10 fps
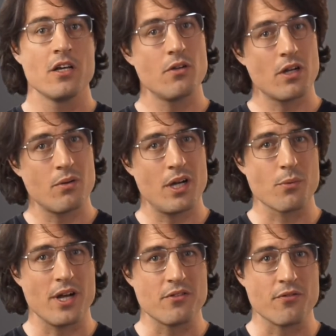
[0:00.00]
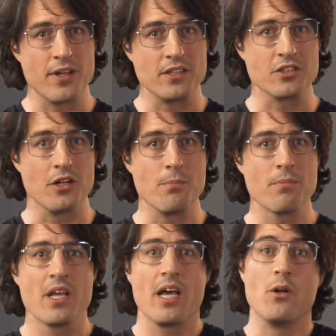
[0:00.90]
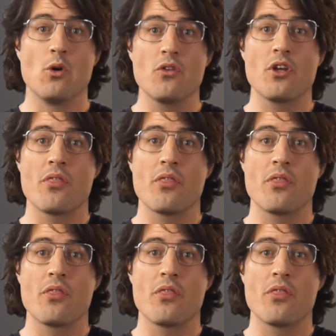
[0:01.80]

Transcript: You are quite right to think so. And although